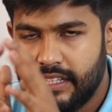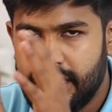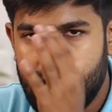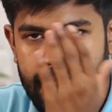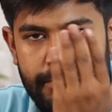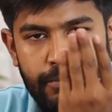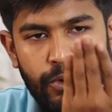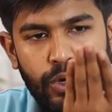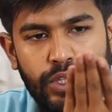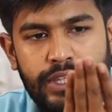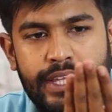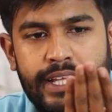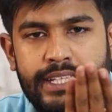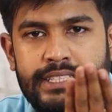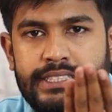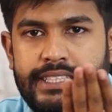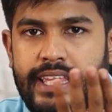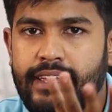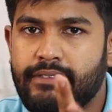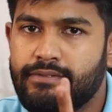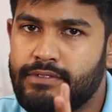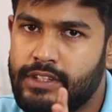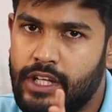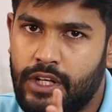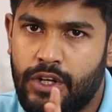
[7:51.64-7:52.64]
They both are
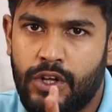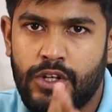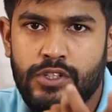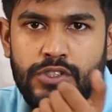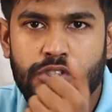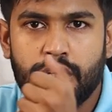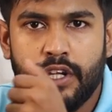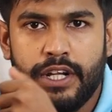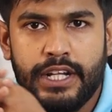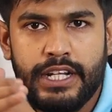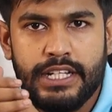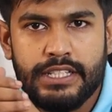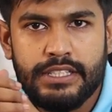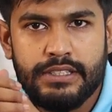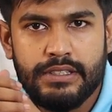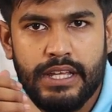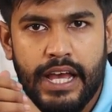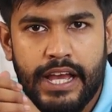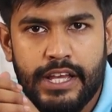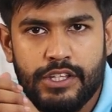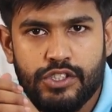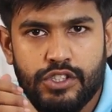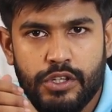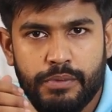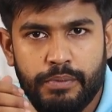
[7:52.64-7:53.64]
same, then also it is
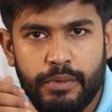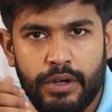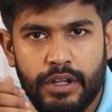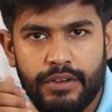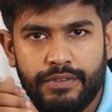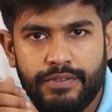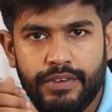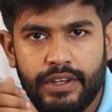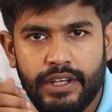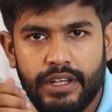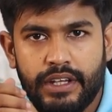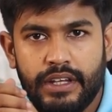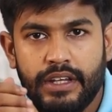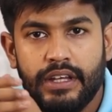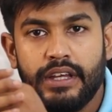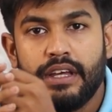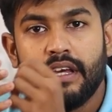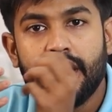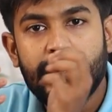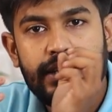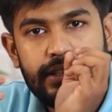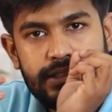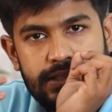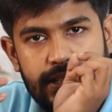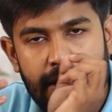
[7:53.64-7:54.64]
isomorphic.
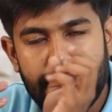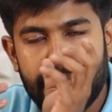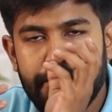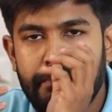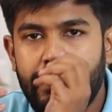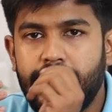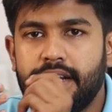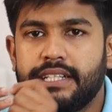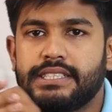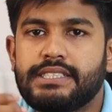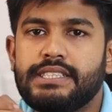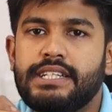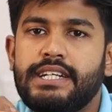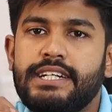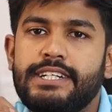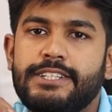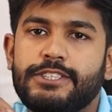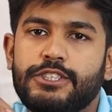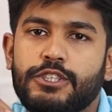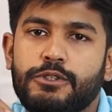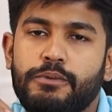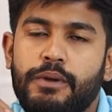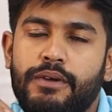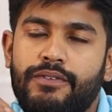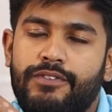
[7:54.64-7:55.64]
Some bits need
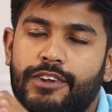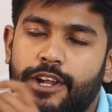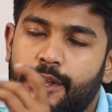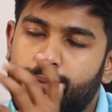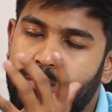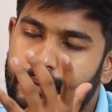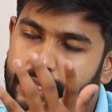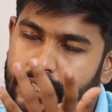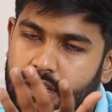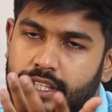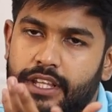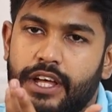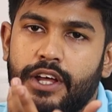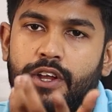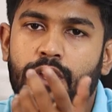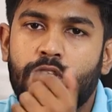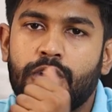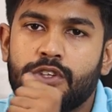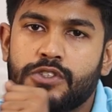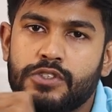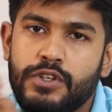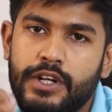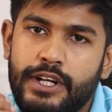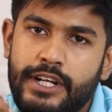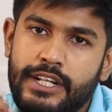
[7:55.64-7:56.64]
to be flipped, then
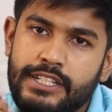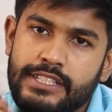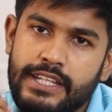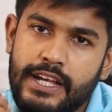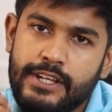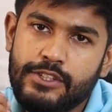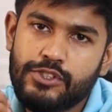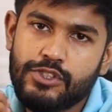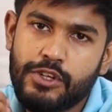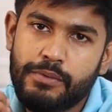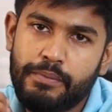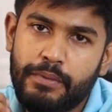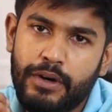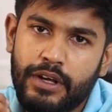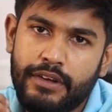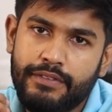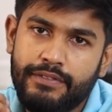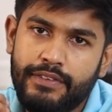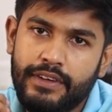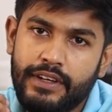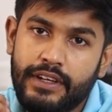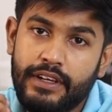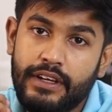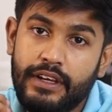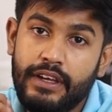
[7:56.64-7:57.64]
also it is
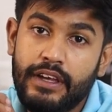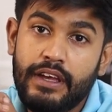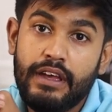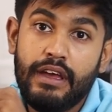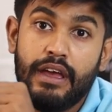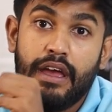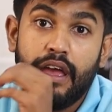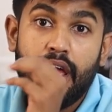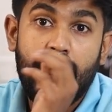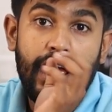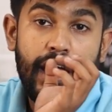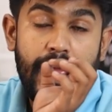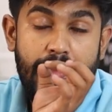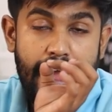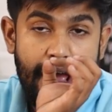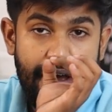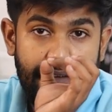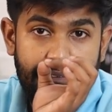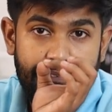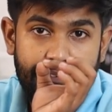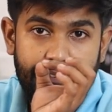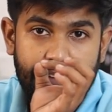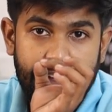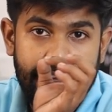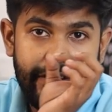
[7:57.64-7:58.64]
isomorphic.
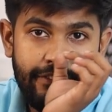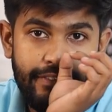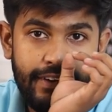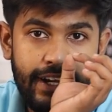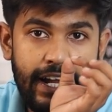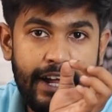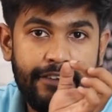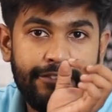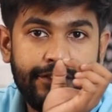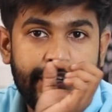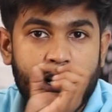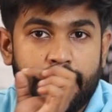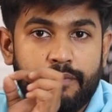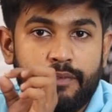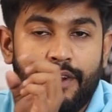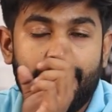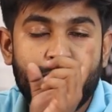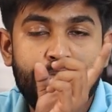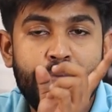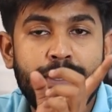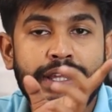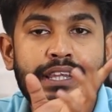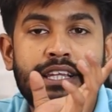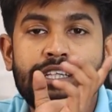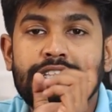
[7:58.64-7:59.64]
If even after
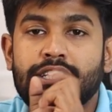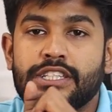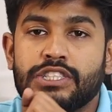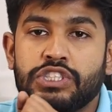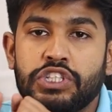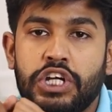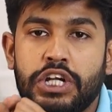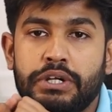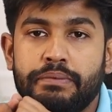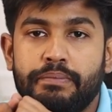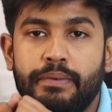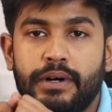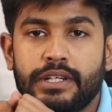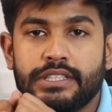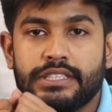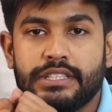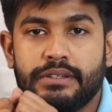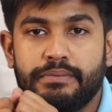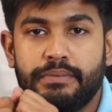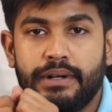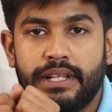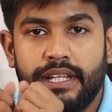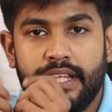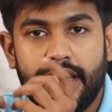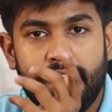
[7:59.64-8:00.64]
flipping this is not
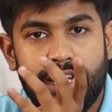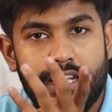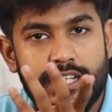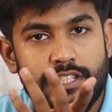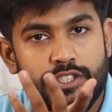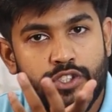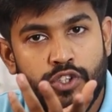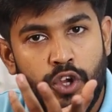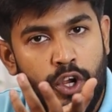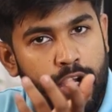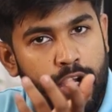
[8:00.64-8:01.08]
possible, then it is